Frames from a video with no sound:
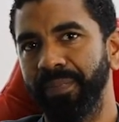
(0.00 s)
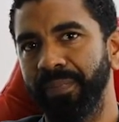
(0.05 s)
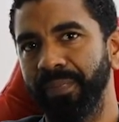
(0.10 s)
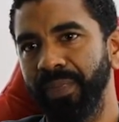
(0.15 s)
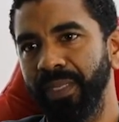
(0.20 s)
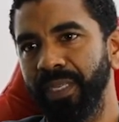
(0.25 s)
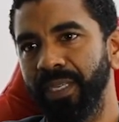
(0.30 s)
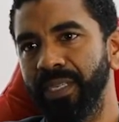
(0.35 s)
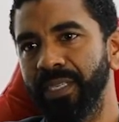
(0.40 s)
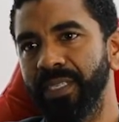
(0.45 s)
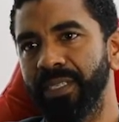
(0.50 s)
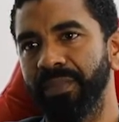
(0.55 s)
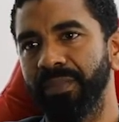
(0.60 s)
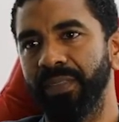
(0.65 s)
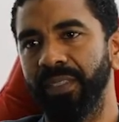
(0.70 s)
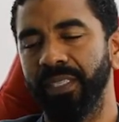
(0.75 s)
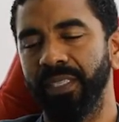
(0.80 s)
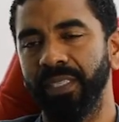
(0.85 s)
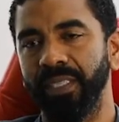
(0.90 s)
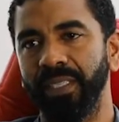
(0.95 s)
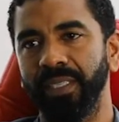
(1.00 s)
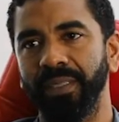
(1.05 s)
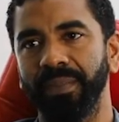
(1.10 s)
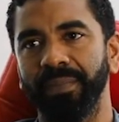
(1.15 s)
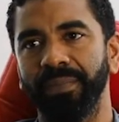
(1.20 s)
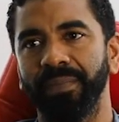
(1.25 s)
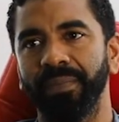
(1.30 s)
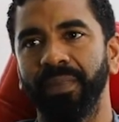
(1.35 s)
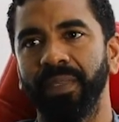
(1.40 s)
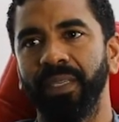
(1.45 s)
because of the
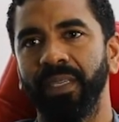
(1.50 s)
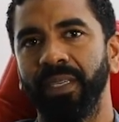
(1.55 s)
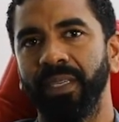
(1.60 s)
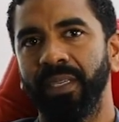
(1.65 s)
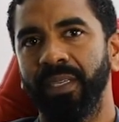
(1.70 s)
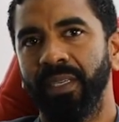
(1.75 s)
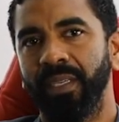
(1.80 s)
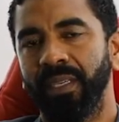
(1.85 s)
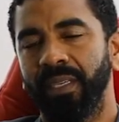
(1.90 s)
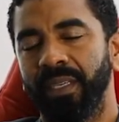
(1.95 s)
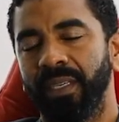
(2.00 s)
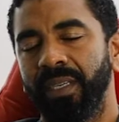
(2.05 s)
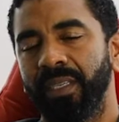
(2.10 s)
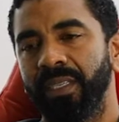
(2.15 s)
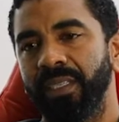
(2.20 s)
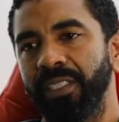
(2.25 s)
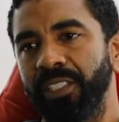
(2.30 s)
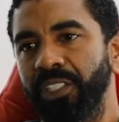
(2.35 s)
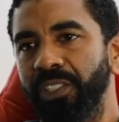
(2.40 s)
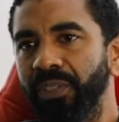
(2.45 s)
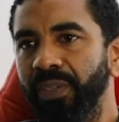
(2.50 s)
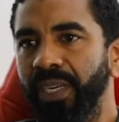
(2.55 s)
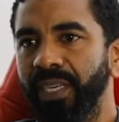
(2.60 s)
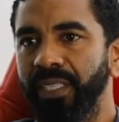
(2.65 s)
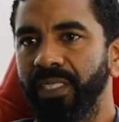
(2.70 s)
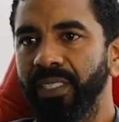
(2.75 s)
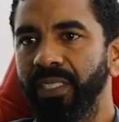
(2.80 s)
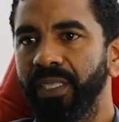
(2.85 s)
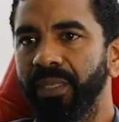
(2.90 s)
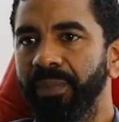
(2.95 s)

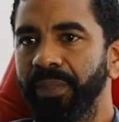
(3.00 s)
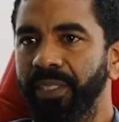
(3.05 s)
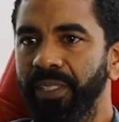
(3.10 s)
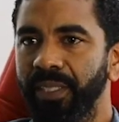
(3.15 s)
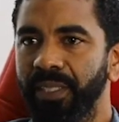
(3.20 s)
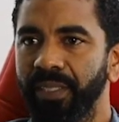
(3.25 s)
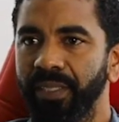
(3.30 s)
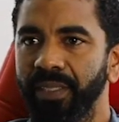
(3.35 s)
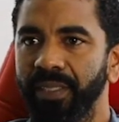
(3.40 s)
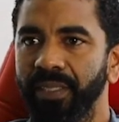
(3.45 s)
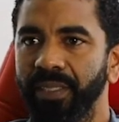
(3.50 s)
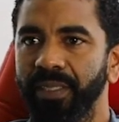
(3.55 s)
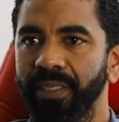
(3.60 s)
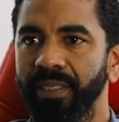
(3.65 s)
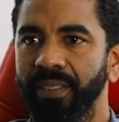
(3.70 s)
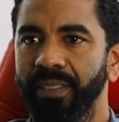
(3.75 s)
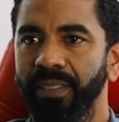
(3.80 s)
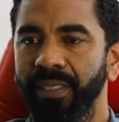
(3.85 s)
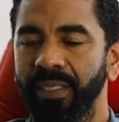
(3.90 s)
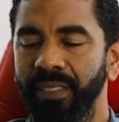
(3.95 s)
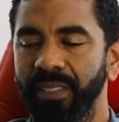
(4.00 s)
stretch on the material.